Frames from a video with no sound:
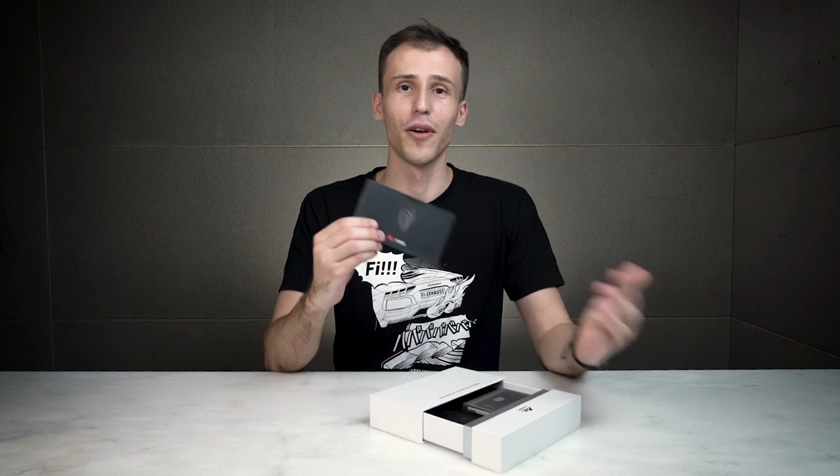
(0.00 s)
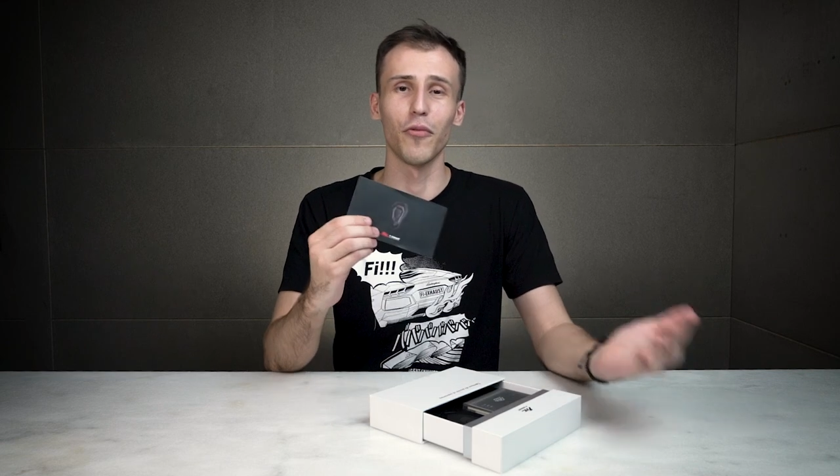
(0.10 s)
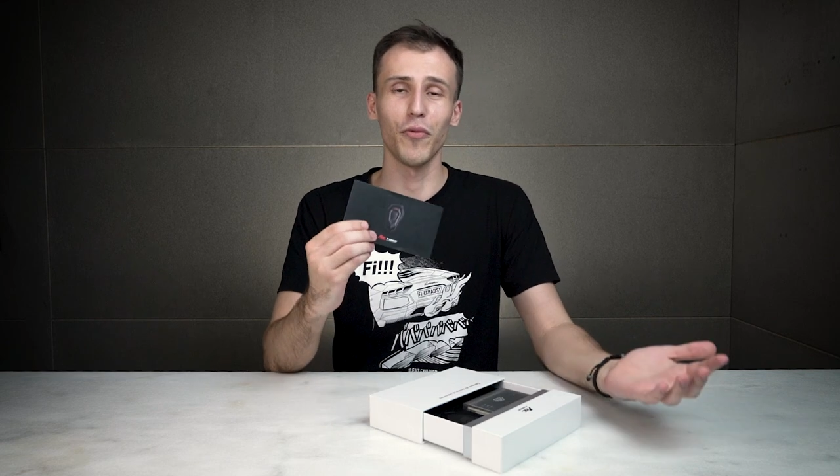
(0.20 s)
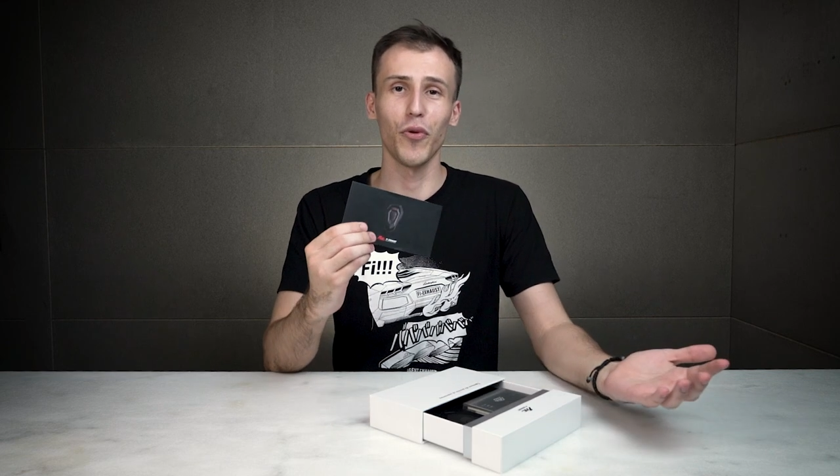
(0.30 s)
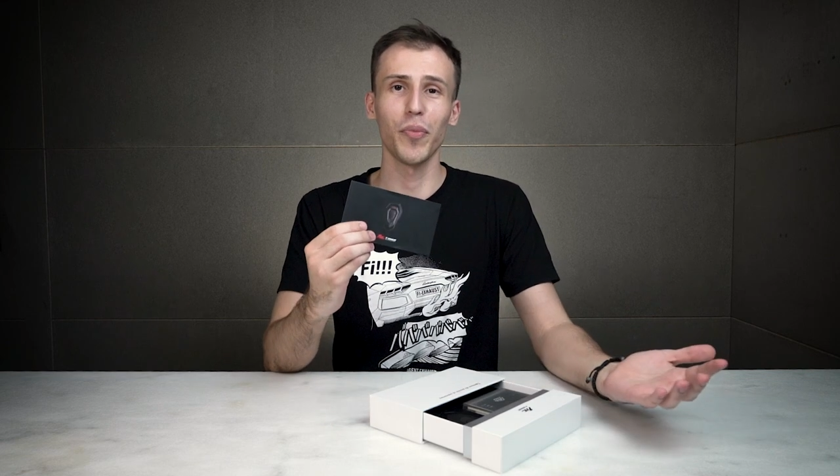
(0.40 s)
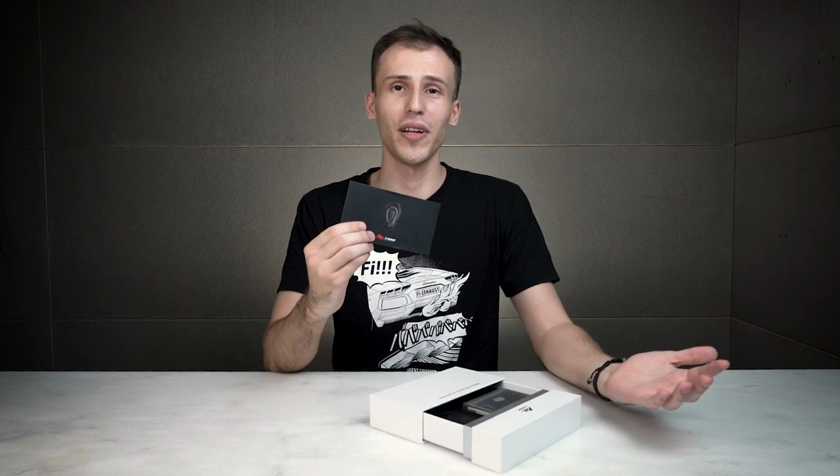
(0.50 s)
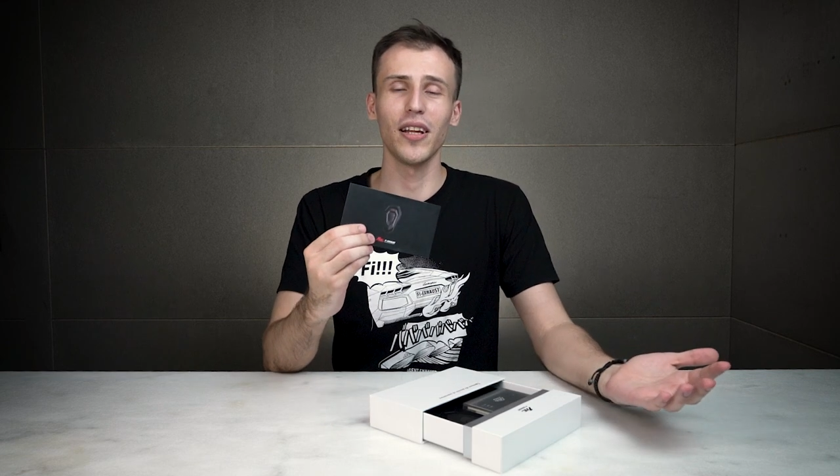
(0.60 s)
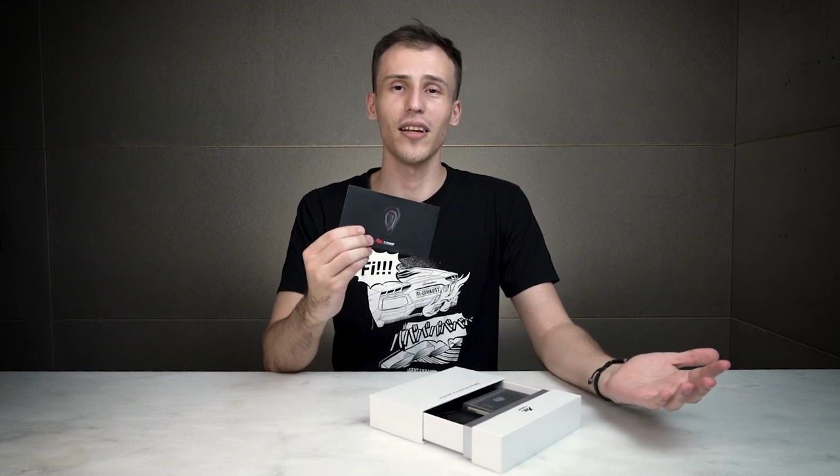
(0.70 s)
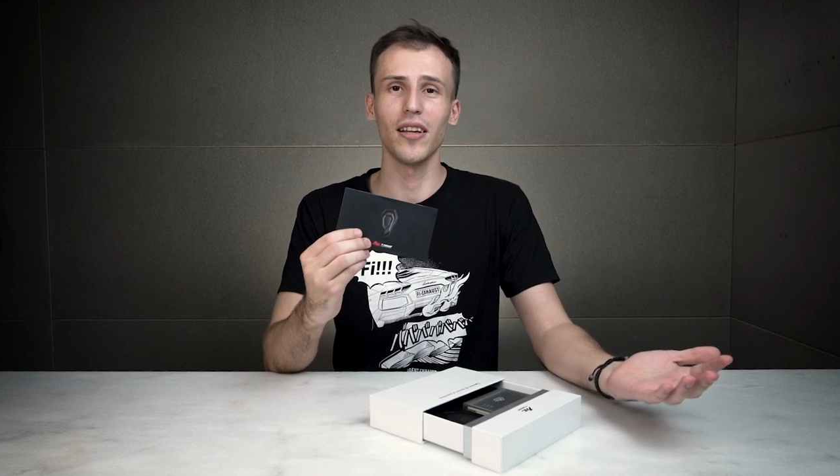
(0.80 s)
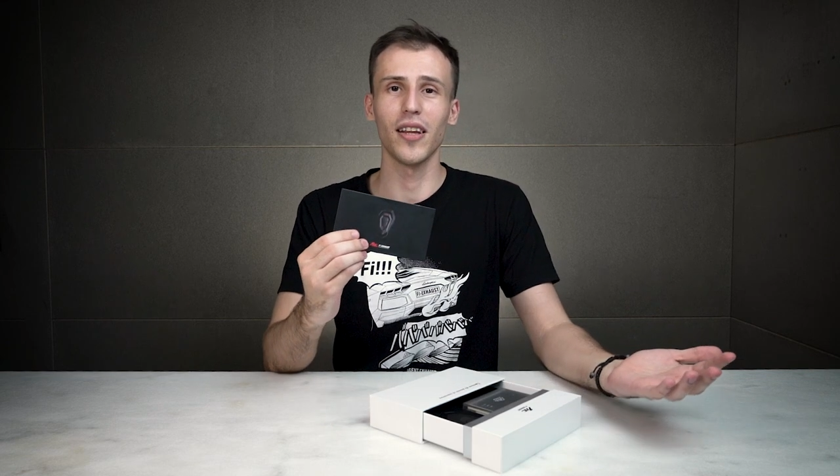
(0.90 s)
We won't be
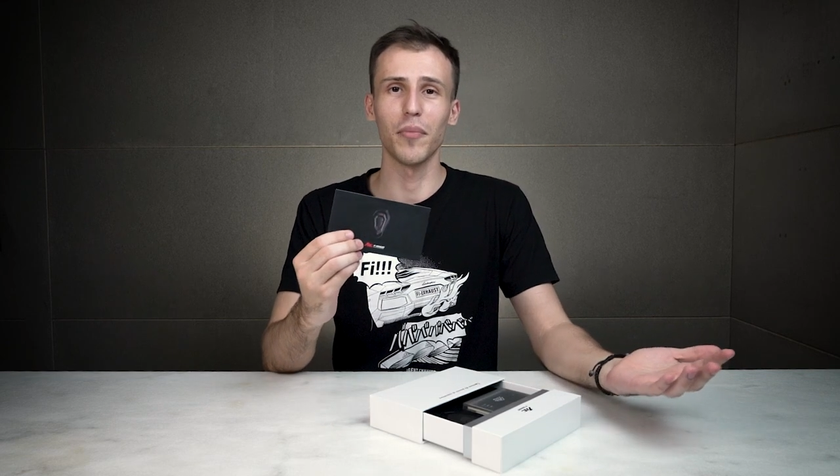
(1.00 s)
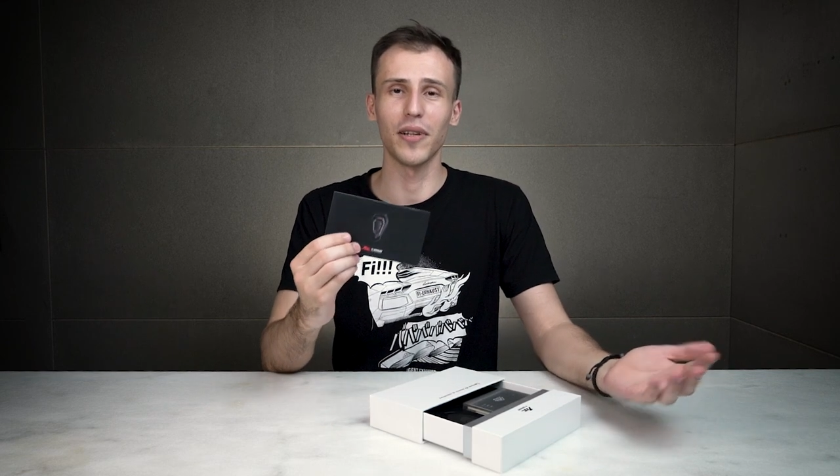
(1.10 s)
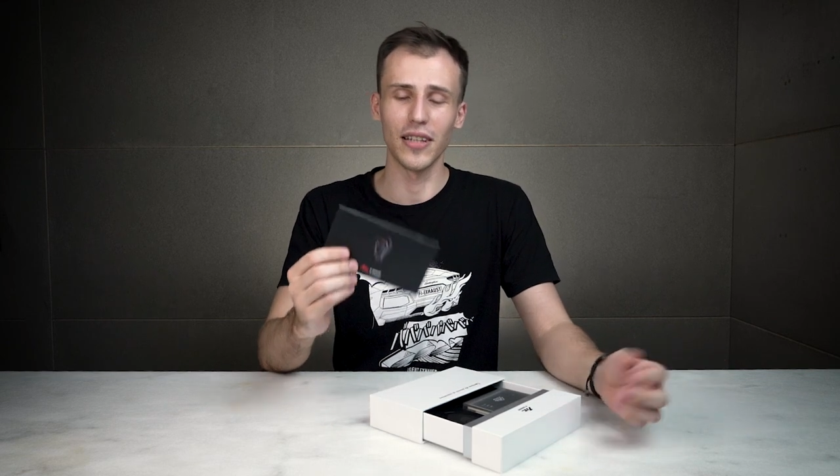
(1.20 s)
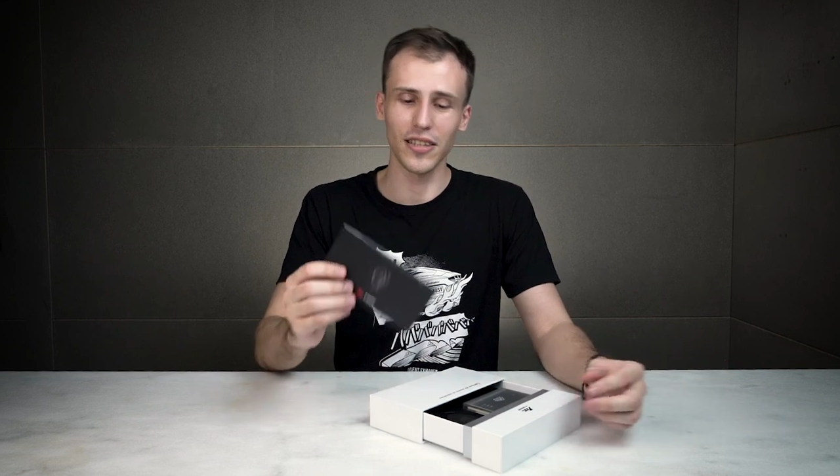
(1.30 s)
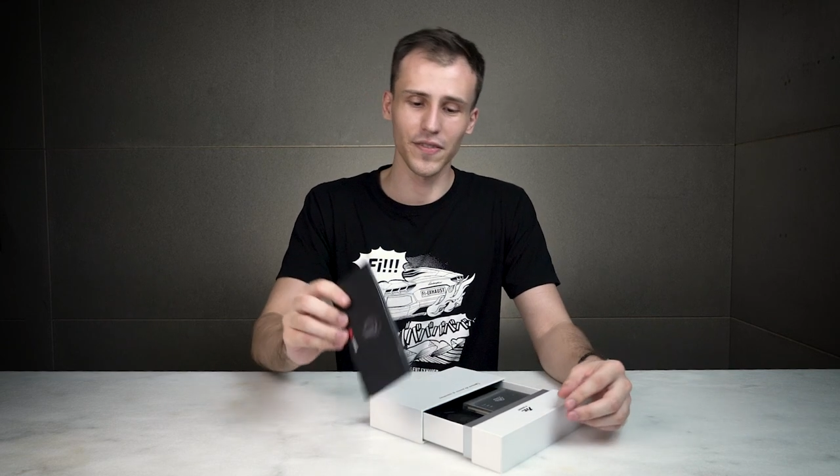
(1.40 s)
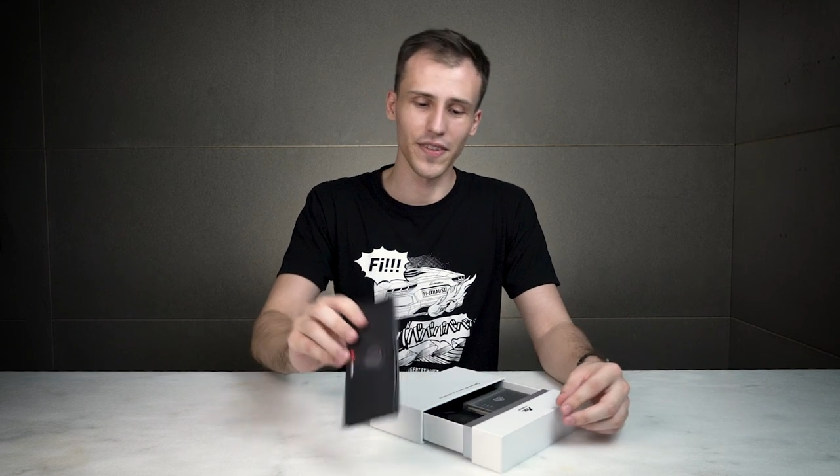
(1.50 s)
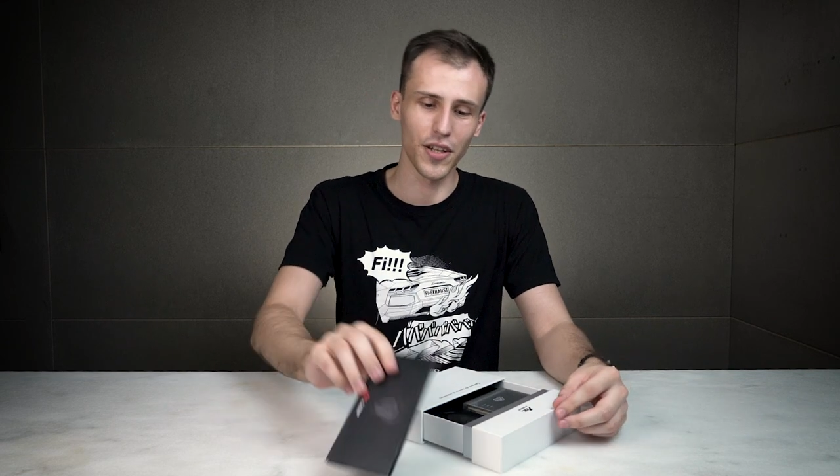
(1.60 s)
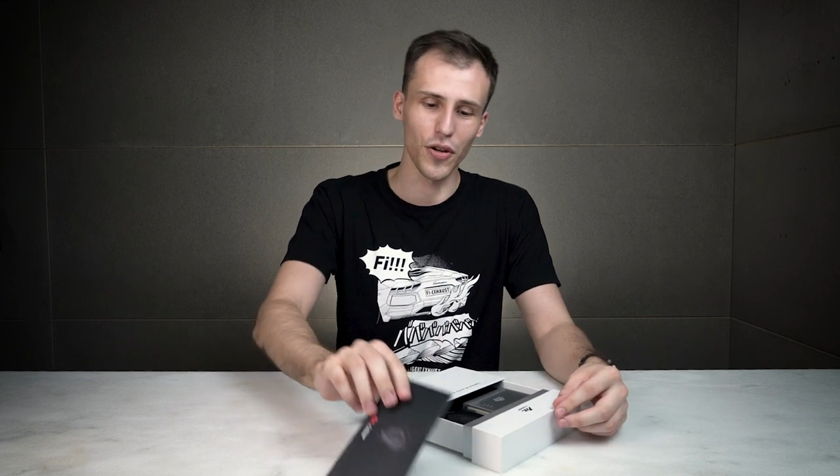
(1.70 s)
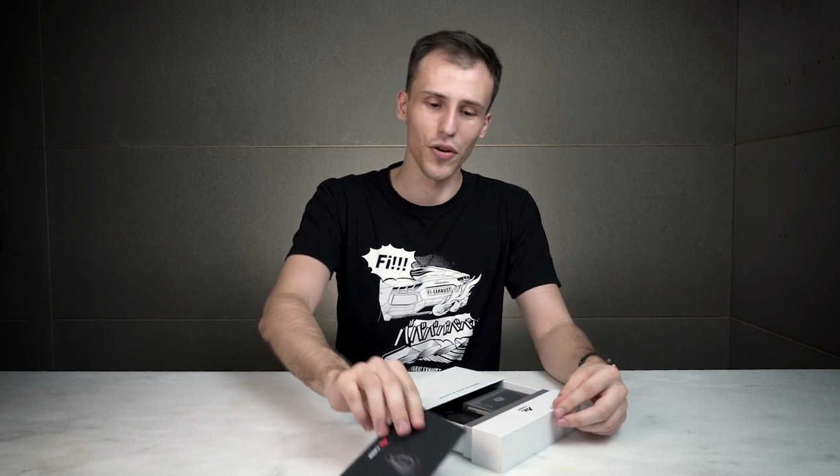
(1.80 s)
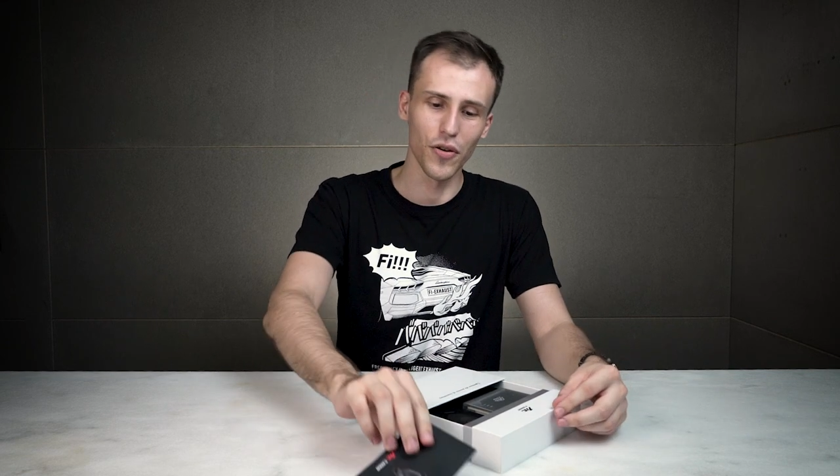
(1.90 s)
needing them in this
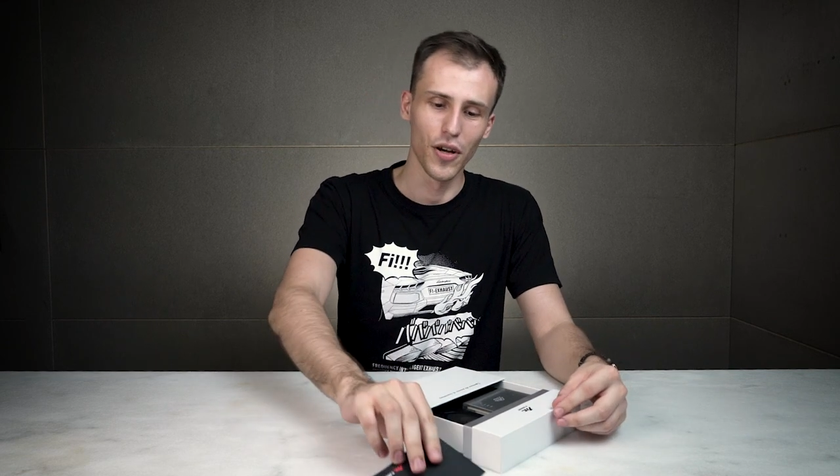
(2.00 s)
video,